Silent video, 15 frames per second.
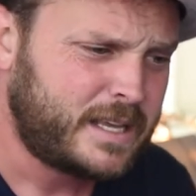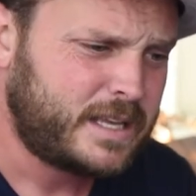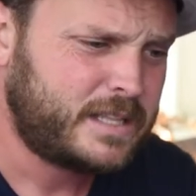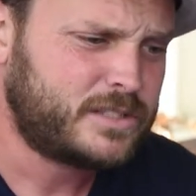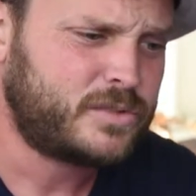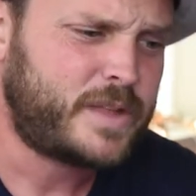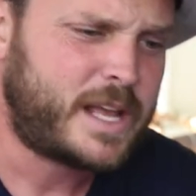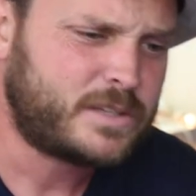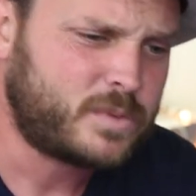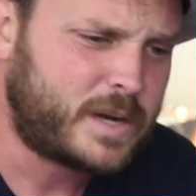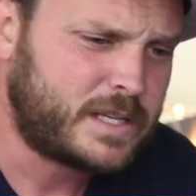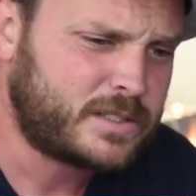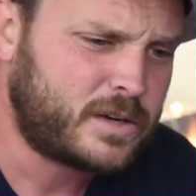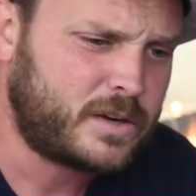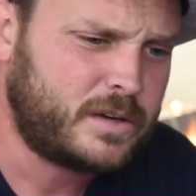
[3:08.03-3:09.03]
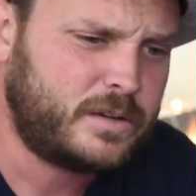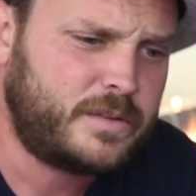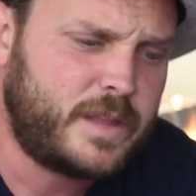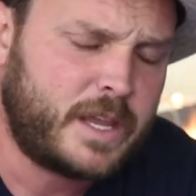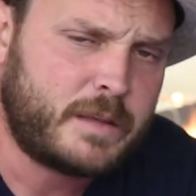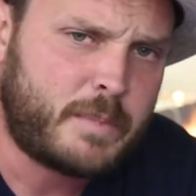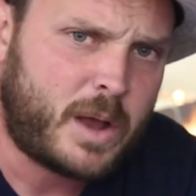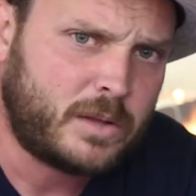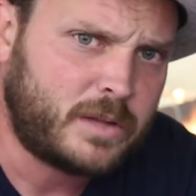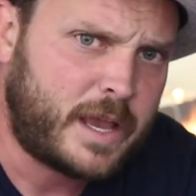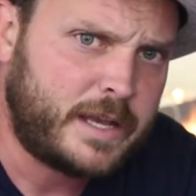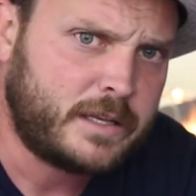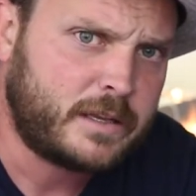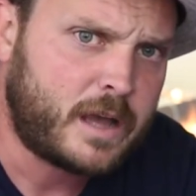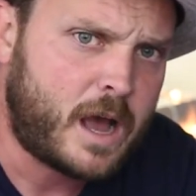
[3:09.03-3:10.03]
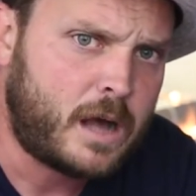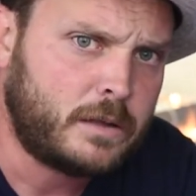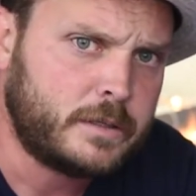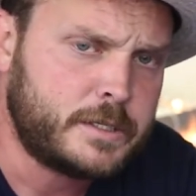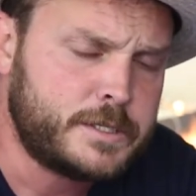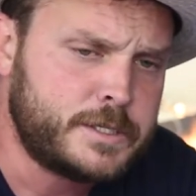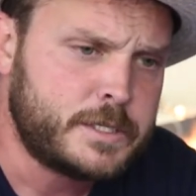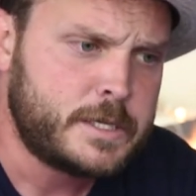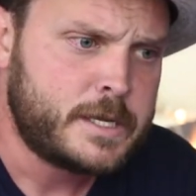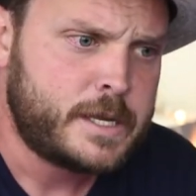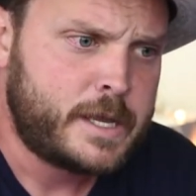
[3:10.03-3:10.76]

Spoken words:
And so that's what I started thinking about late in college.